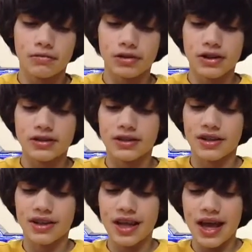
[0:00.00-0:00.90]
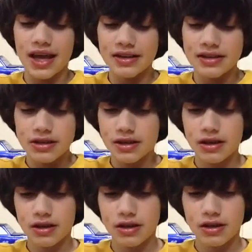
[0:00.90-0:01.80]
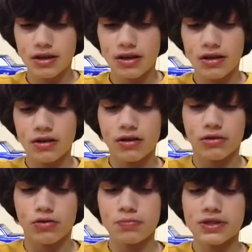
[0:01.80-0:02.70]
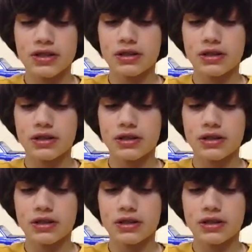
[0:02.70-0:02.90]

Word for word: get to that. Oops.